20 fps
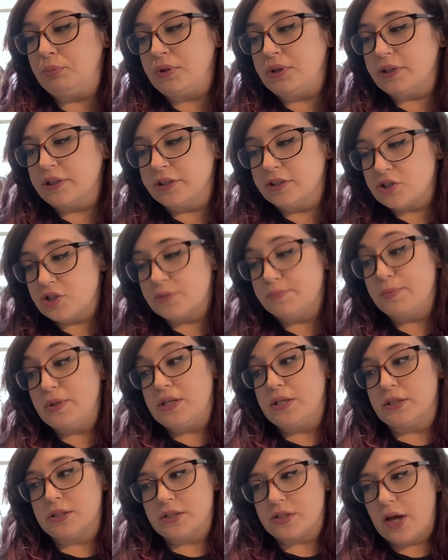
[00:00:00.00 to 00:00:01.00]
being just
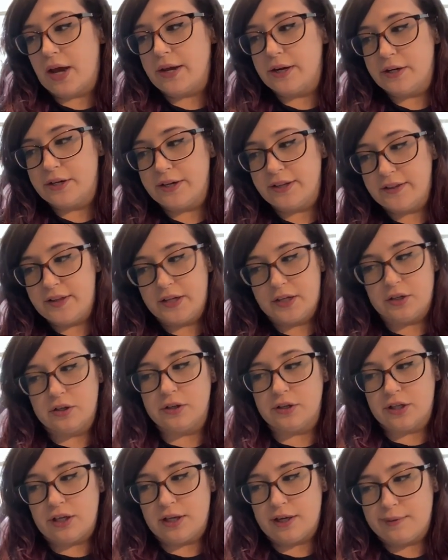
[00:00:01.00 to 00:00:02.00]
being tired and then
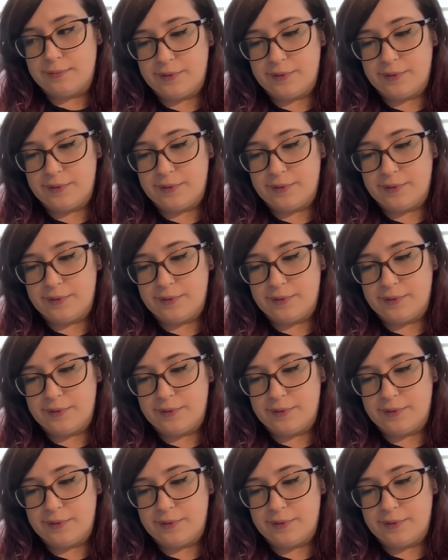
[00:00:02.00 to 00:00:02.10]
cooking,